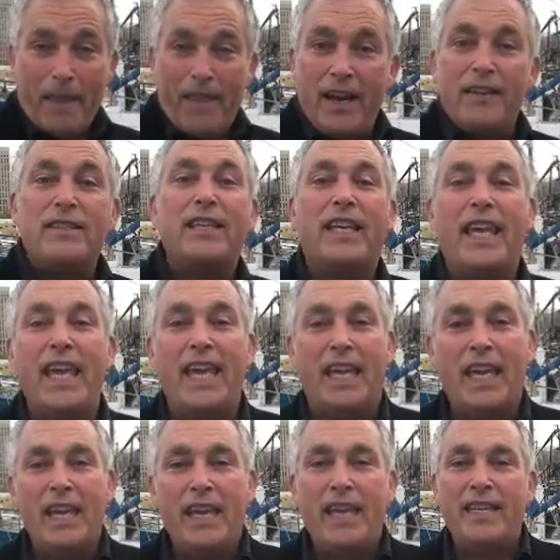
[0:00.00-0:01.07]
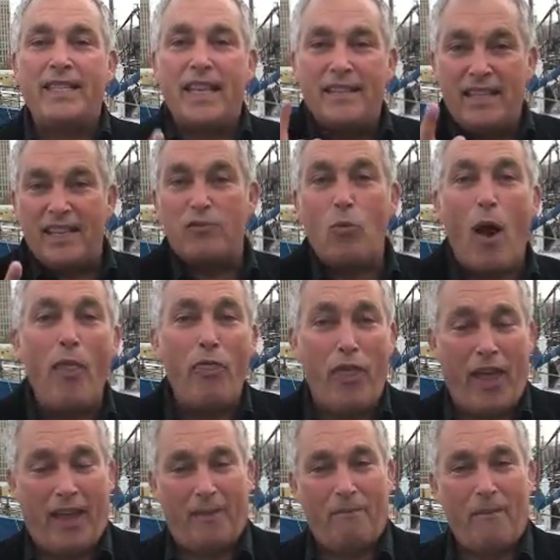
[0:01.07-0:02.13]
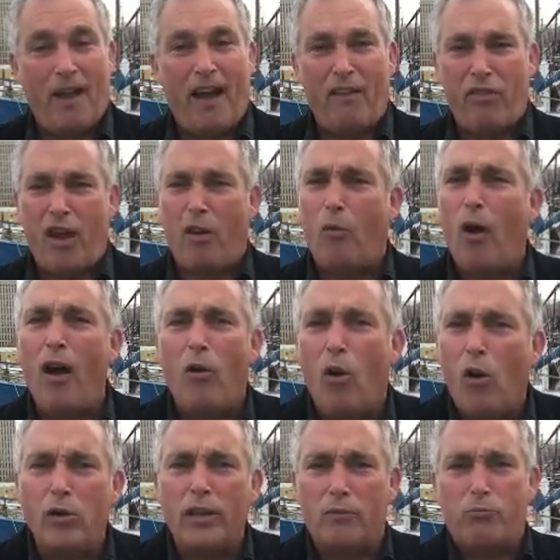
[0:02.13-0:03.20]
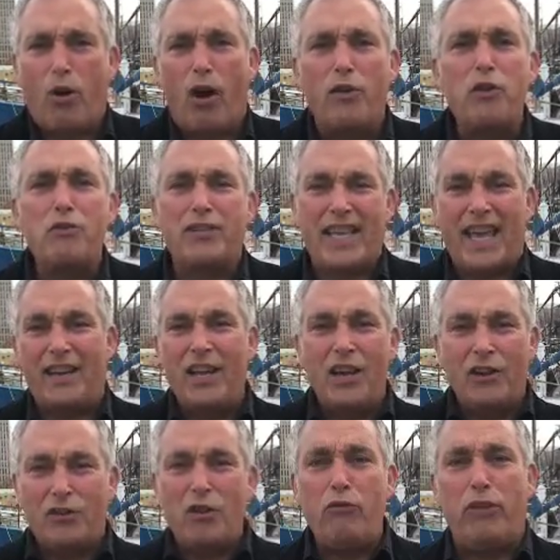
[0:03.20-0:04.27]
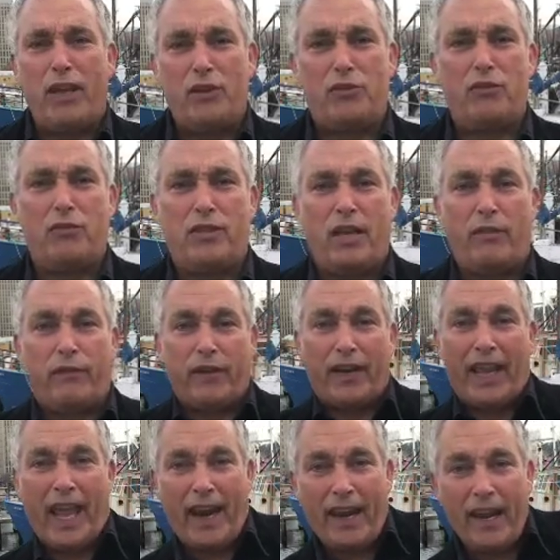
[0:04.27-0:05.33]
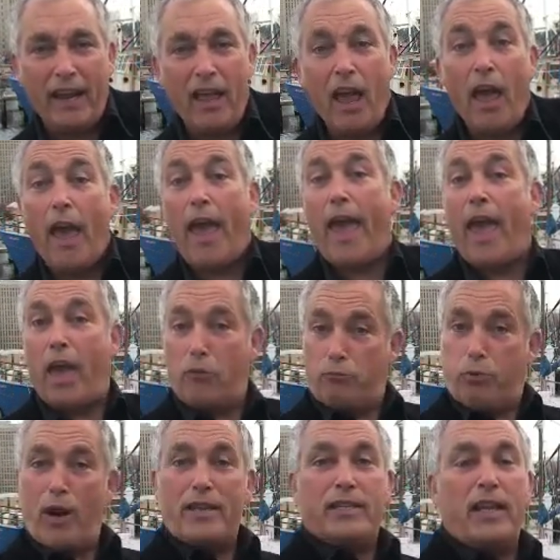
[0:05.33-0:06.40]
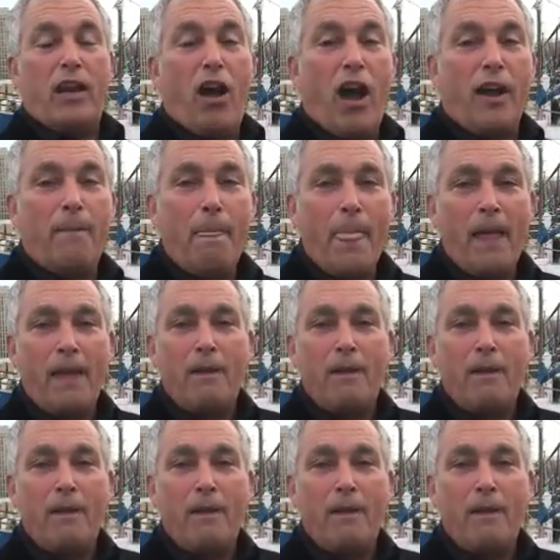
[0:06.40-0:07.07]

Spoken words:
There's the key. He says this one thing. I thought, well, hold it, Paul, you said two things. You said forgetting and pressing on.